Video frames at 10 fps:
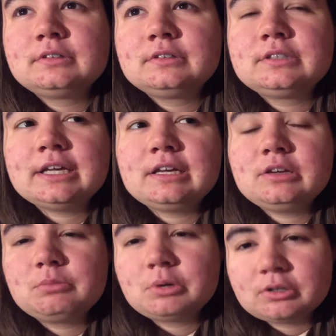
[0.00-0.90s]

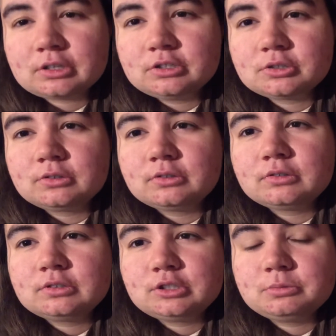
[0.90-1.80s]
taking birth control
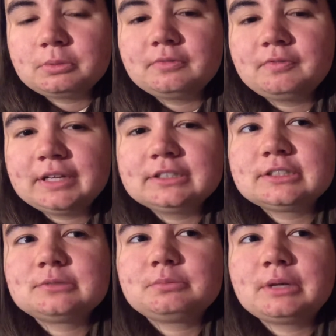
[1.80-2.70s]
to
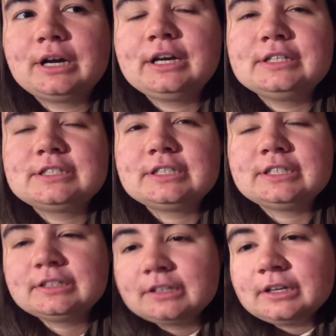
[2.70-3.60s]
prevent
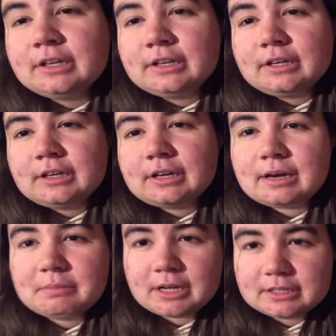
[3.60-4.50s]
pregnancy.
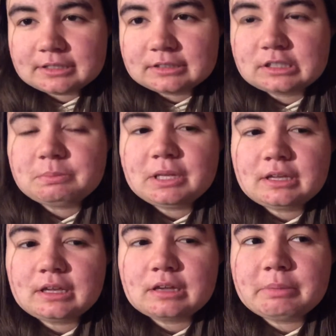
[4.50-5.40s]
I'm not
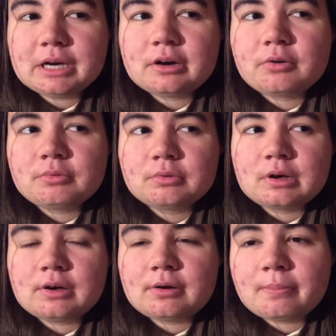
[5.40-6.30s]
speaking about
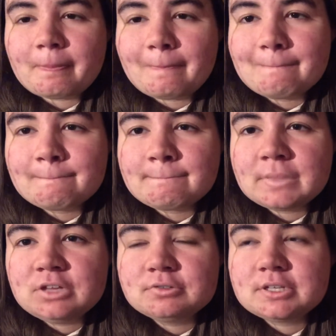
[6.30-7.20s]

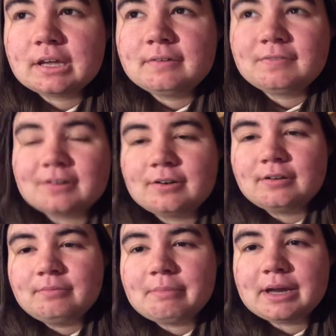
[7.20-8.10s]
using it
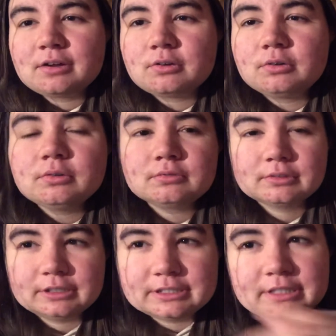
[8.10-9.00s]
for medical
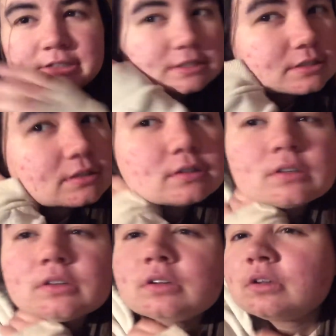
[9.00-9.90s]
reasons.
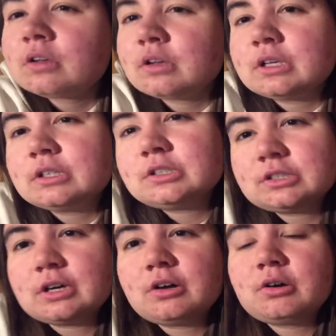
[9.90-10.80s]

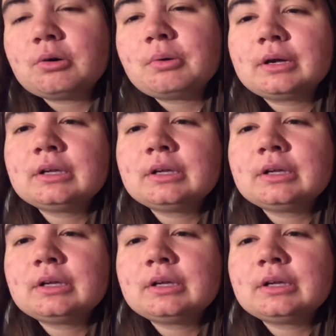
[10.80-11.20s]
So